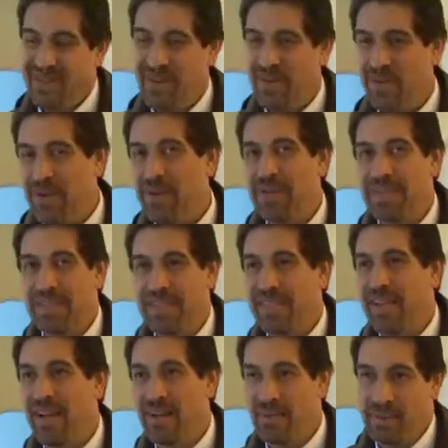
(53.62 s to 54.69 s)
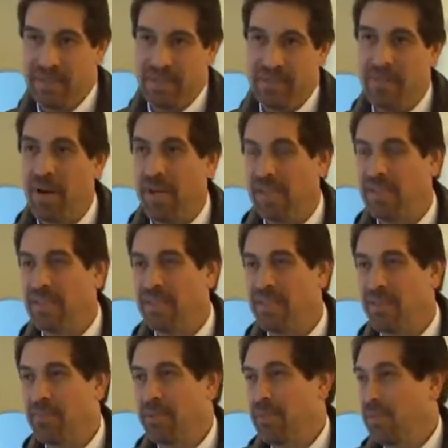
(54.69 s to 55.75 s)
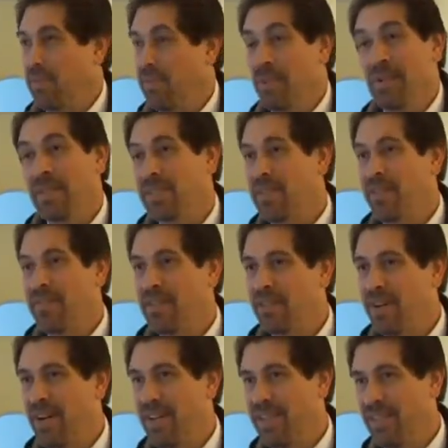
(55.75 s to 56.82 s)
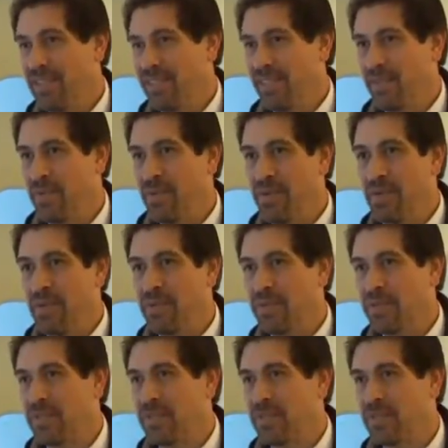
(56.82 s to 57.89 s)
So when she thought, when she brought this up, I said, well, let's give it a try and see where it goes.